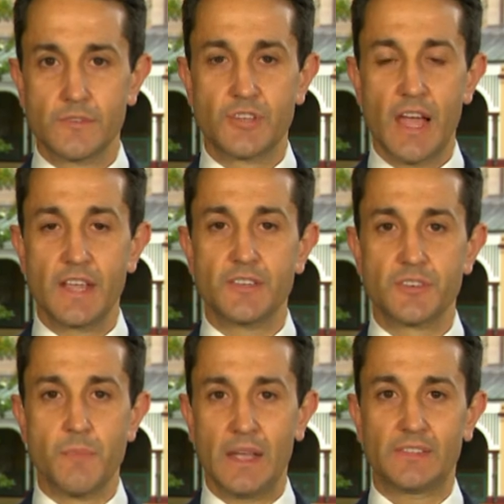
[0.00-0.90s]

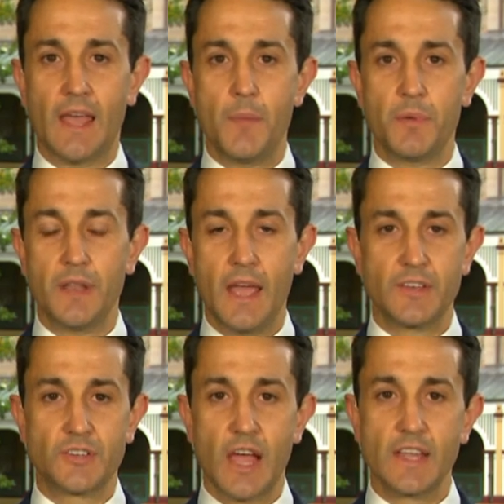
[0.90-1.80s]
change must happen and
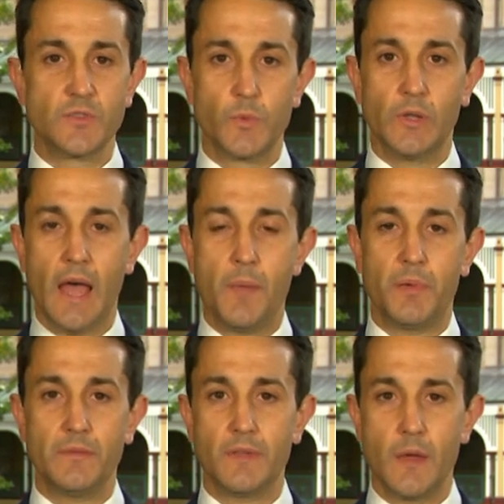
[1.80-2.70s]
change will
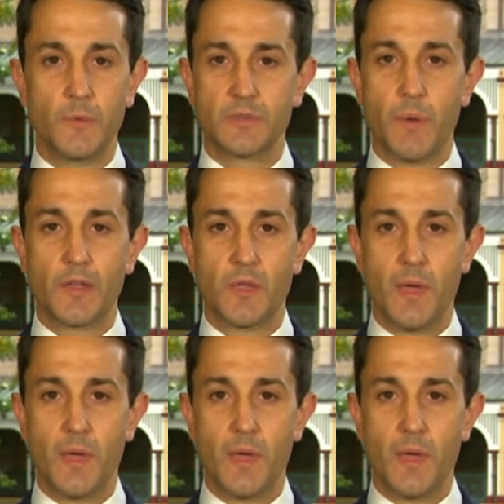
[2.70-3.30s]
happen. And we spoke